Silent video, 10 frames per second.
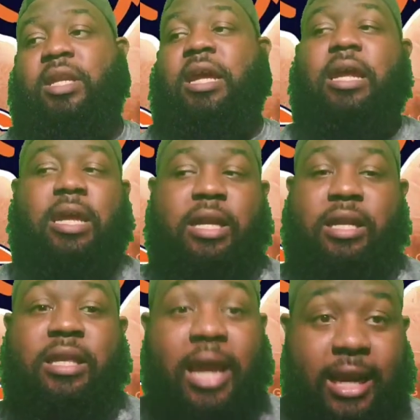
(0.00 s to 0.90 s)
And
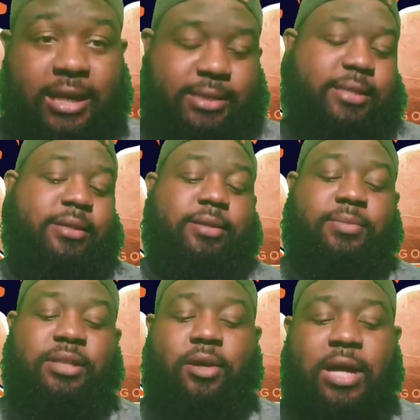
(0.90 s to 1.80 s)
then some.
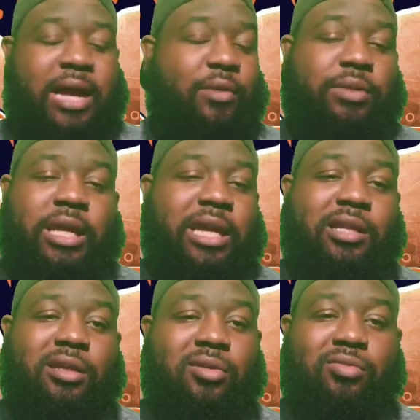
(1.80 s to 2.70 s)
So I don't think
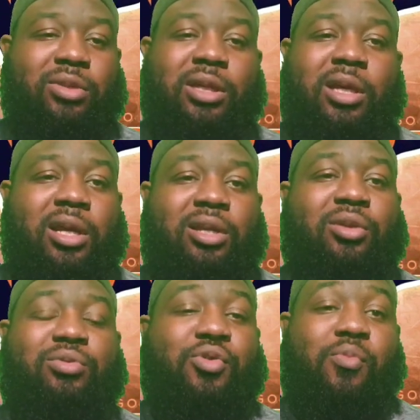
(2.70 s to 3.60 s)
he's going to
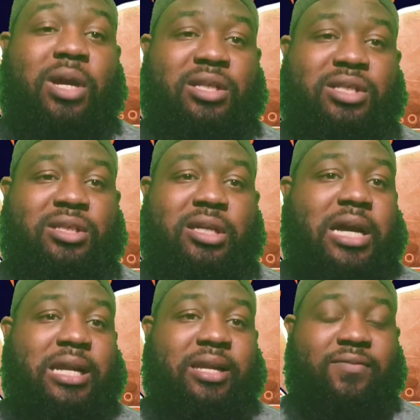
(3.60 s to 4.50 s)
do too much to
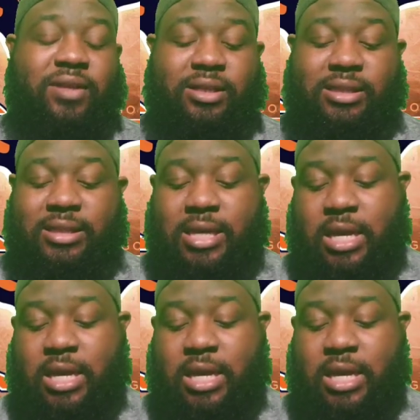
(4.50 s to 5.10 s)
our defense.